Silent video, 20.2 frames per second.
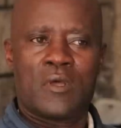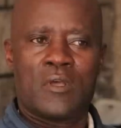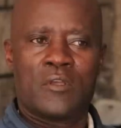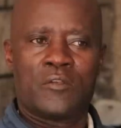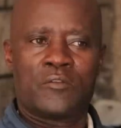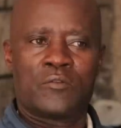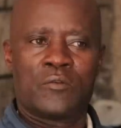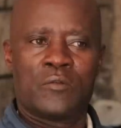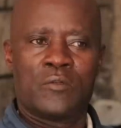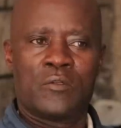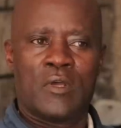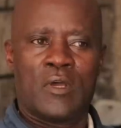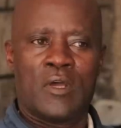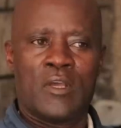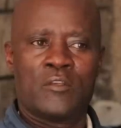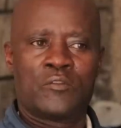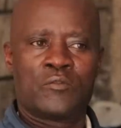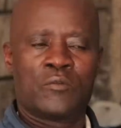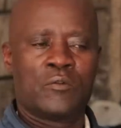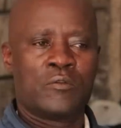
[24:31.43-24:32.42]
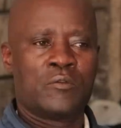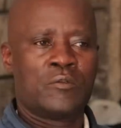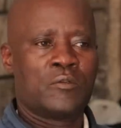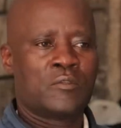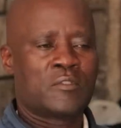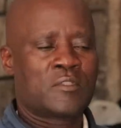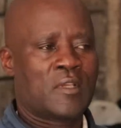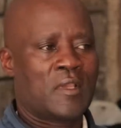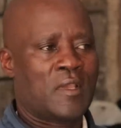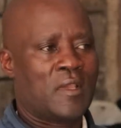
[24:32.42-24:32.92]
I should
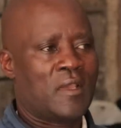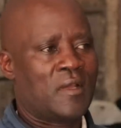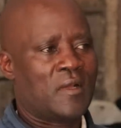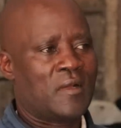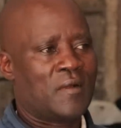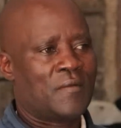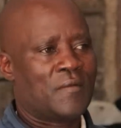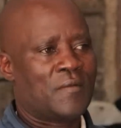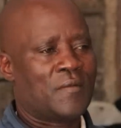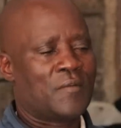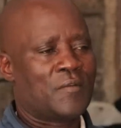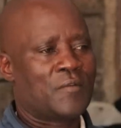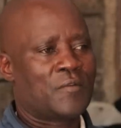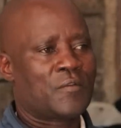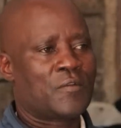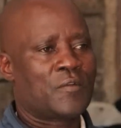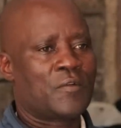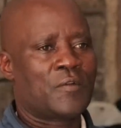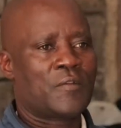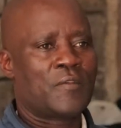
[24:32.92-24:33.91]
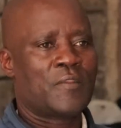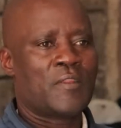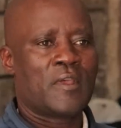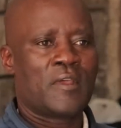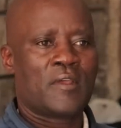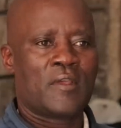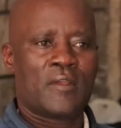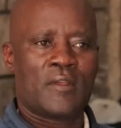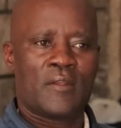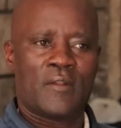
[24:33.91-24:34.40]
use air. Uh-huh. So
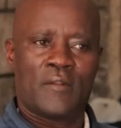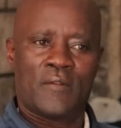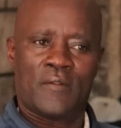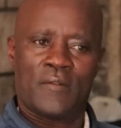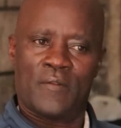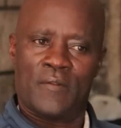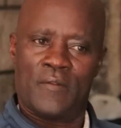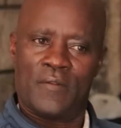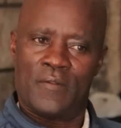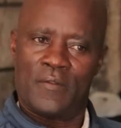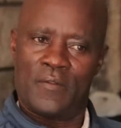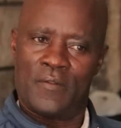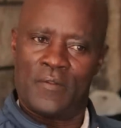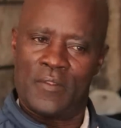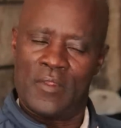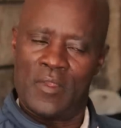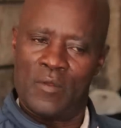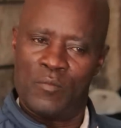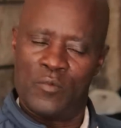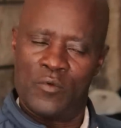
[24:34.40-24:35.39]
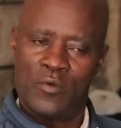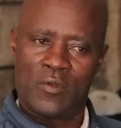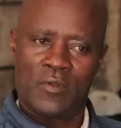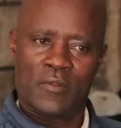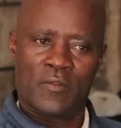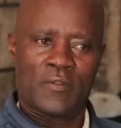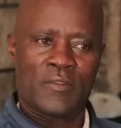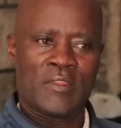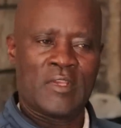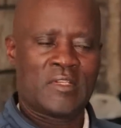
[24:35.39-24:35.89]
they
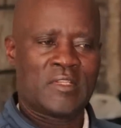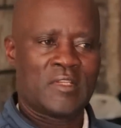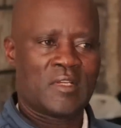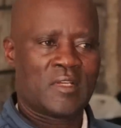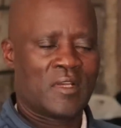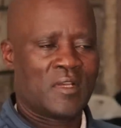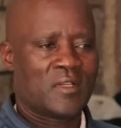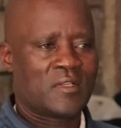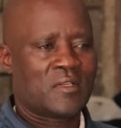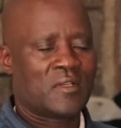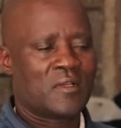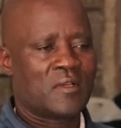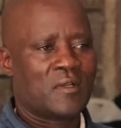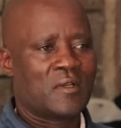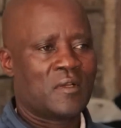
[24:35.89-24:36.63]
booked the ticket.